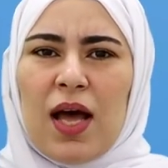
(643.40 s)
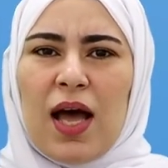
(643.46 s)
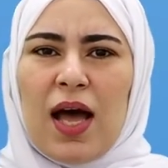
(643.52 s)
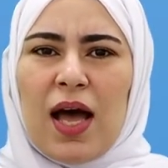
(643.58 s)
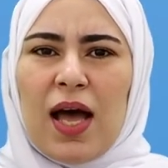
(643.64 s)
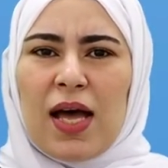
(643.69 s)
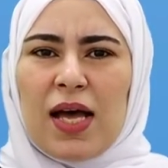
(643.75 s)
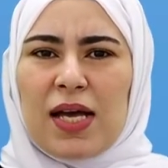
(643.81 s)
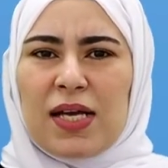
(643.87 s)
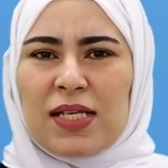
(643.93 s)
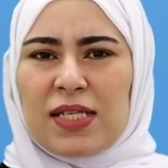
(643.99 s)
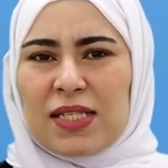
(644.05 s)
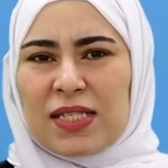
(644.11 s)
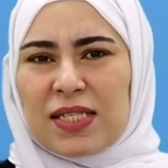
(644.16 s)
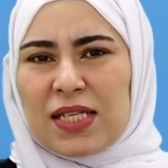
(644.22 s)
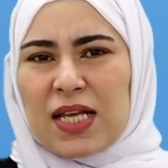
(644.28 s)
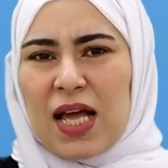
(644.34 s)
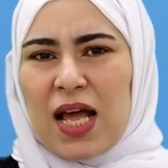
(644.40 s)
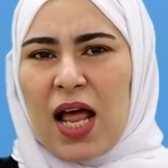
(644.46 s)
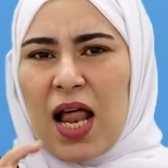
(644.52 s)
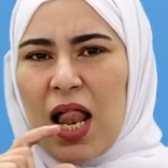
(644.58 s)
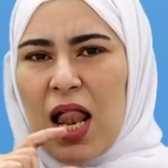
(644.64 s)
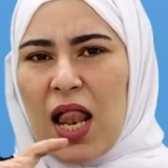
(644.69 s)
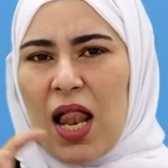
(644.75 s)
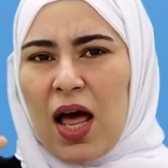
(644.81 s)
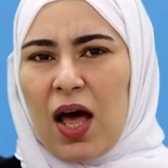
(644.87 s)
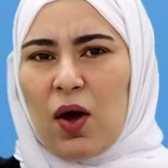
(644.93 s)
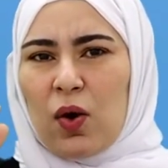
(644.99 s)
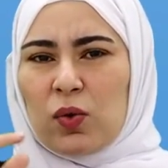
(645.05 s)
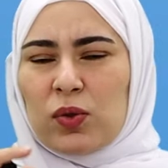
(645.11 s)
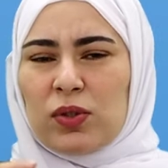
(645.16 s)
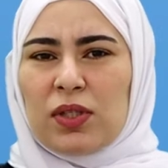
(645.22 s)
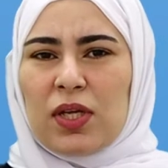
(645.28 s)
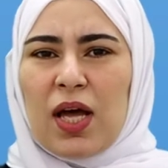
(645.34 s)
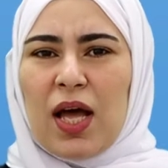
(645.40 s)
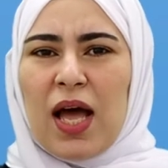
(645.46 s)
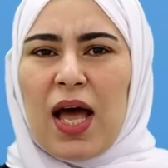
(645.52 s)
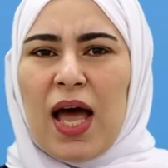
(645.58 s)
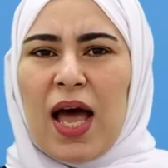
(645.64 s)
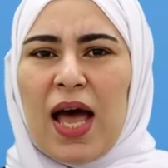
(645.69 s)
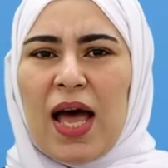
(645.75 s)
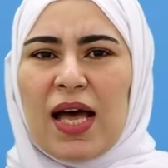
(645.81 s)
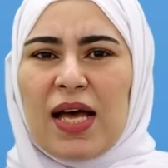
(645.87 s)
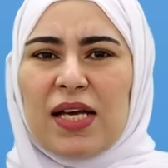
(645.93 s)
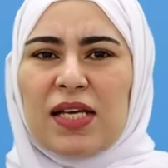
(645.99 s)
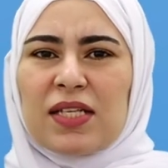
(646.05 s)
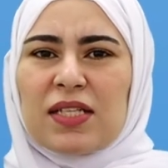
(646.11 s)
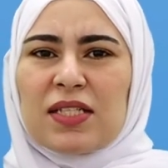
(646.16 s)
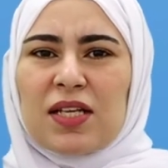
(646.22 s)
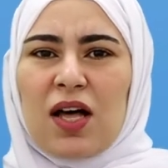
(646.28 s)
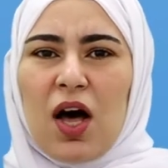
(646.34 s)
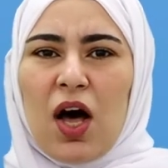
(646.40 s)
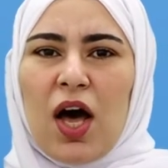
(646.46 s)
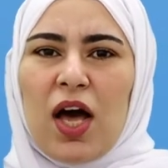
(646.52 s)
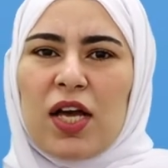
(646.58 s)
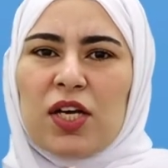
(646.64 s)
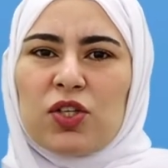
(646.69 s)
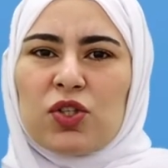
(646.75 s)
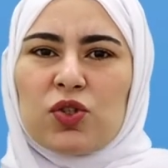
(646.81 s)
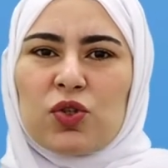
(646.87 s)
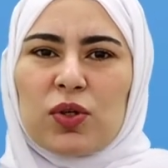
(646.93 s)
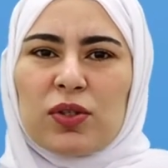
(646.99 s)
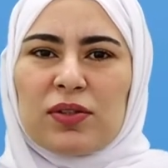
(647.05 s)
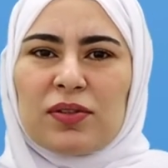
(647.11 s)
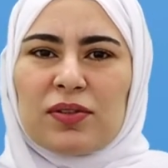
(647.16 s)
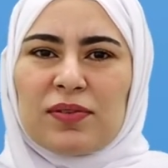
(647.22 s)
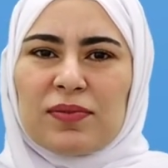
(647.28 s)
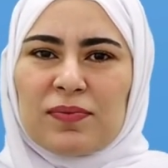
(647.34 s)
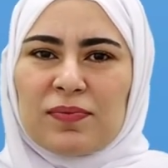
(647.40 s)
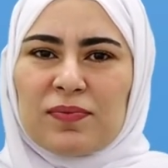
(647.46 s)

and eventually I could or managed to attract someone's attention.